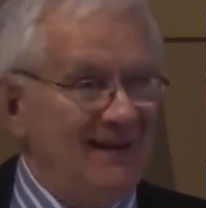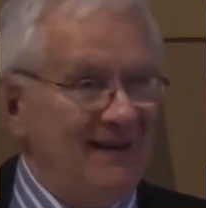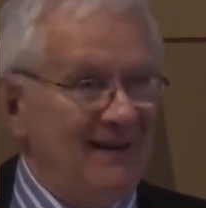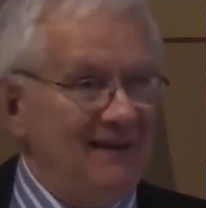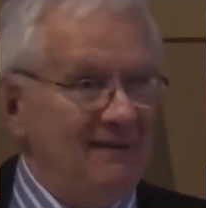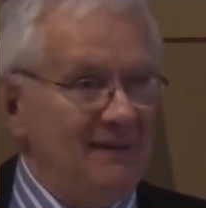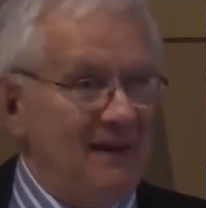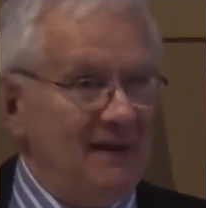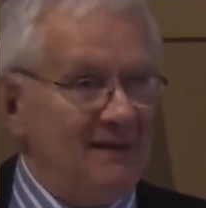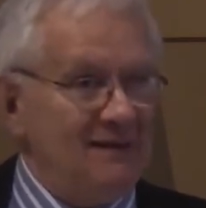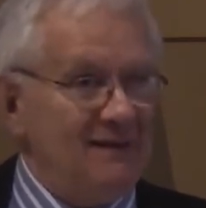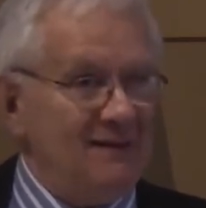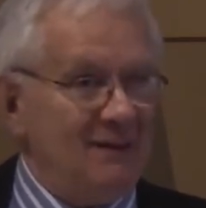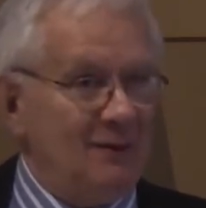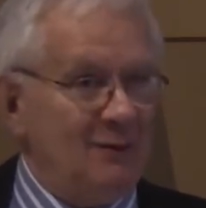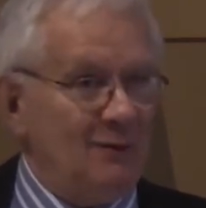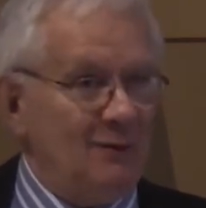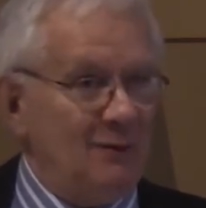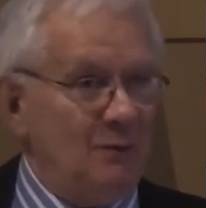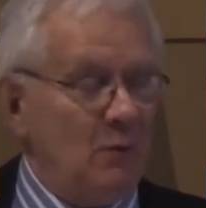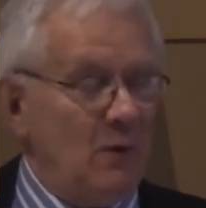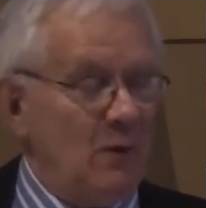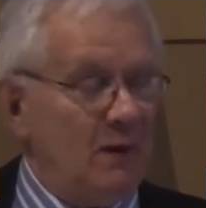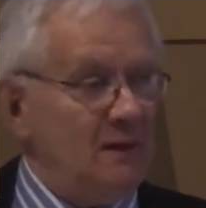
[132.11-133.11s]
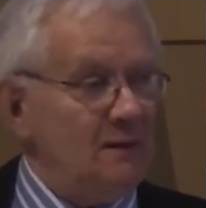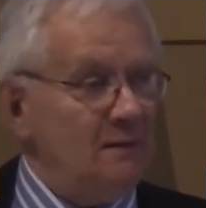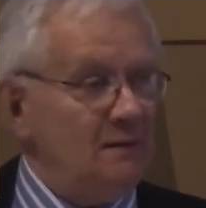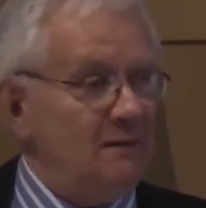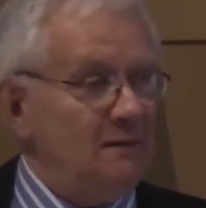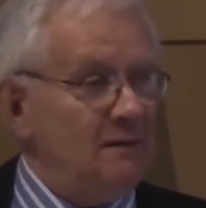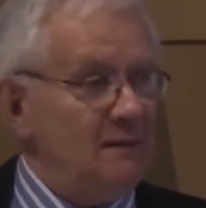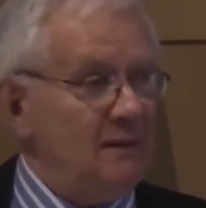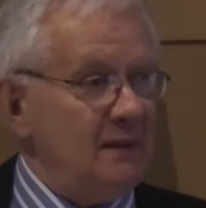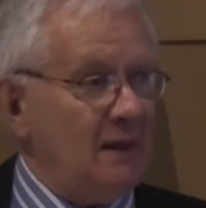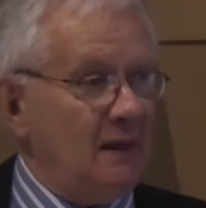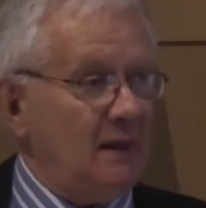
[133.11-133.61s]
And that's a good way
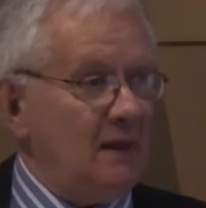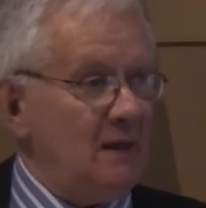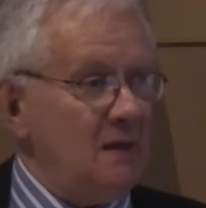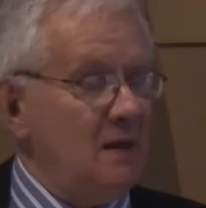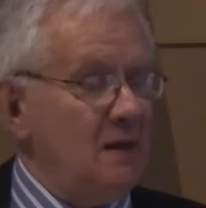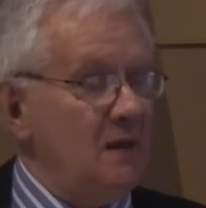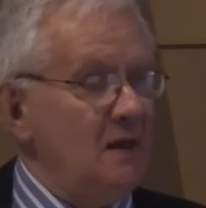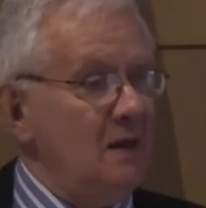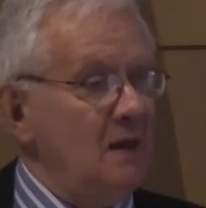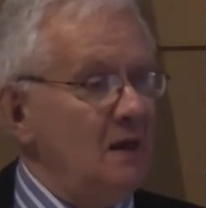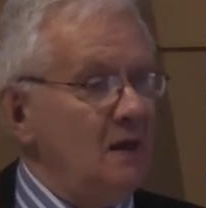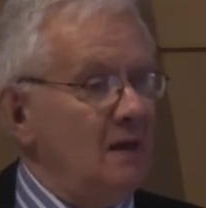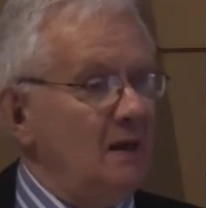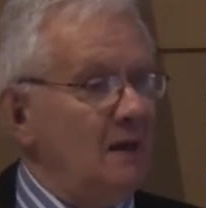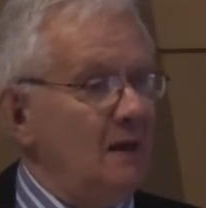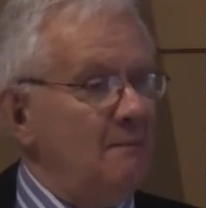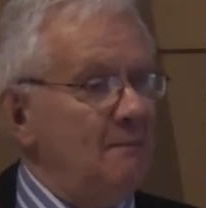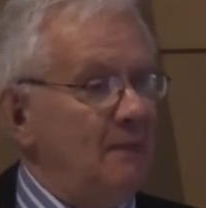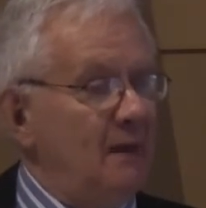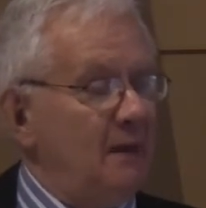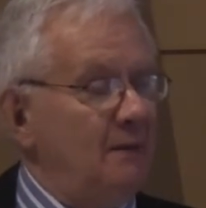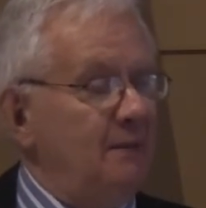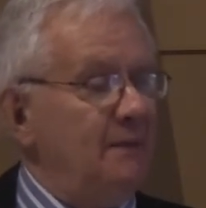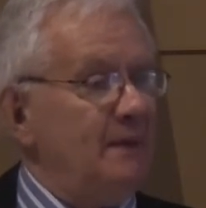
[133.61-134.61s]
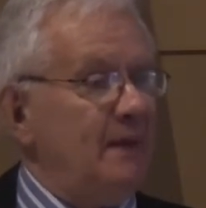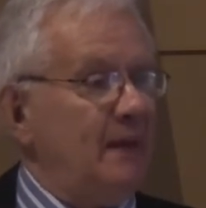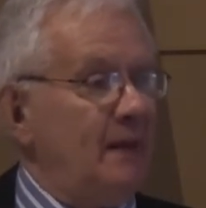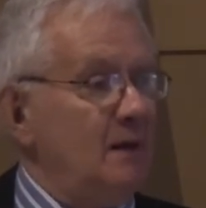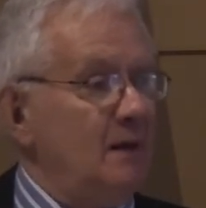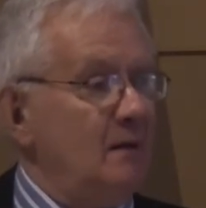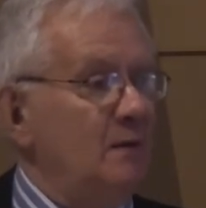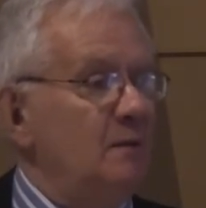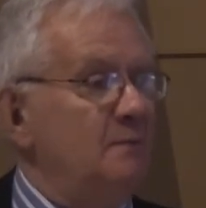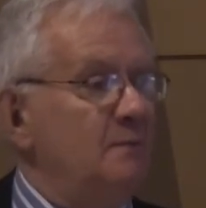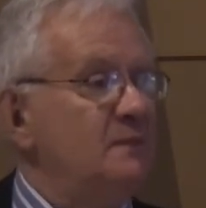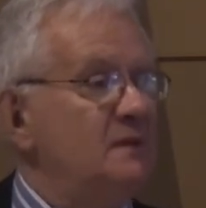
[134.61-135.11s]
to think about the
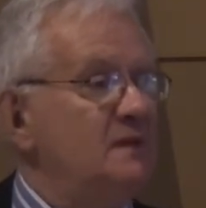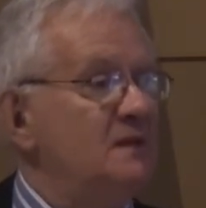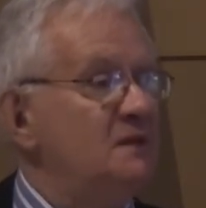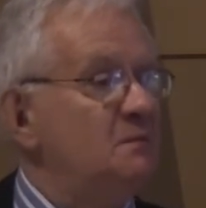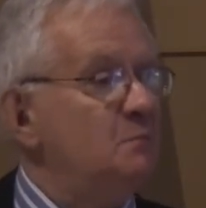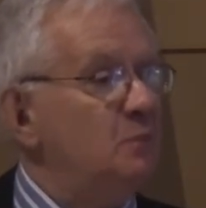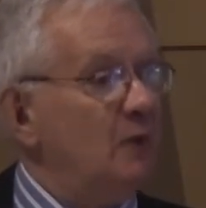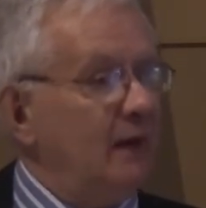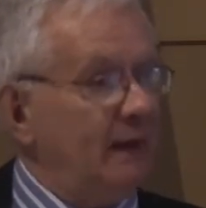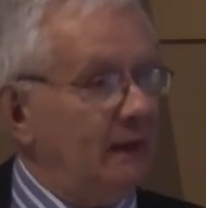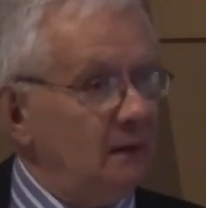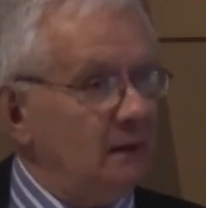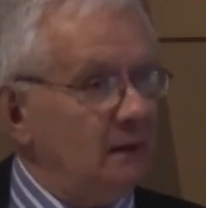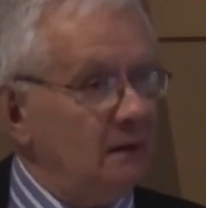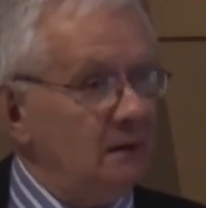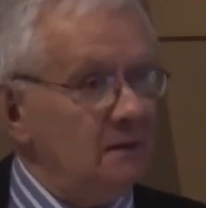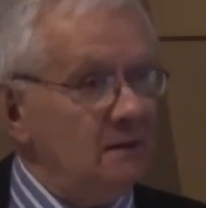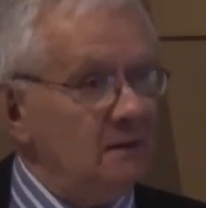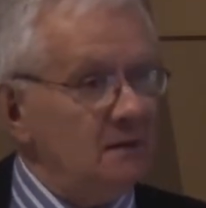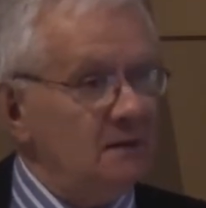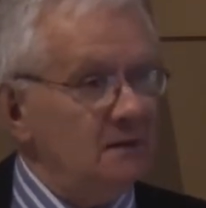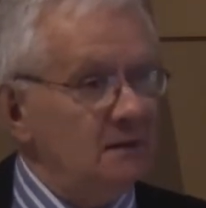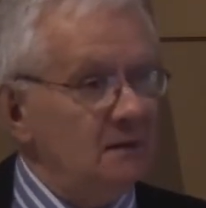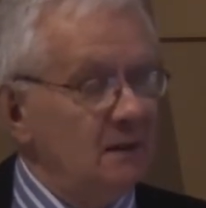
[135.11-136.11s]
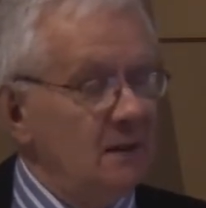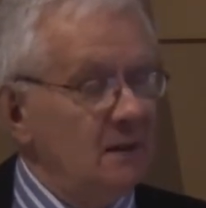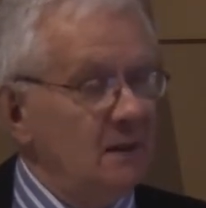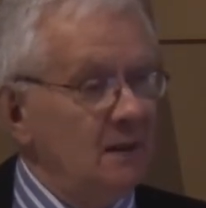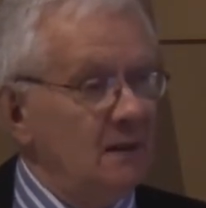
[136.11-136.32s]
Arab Springs.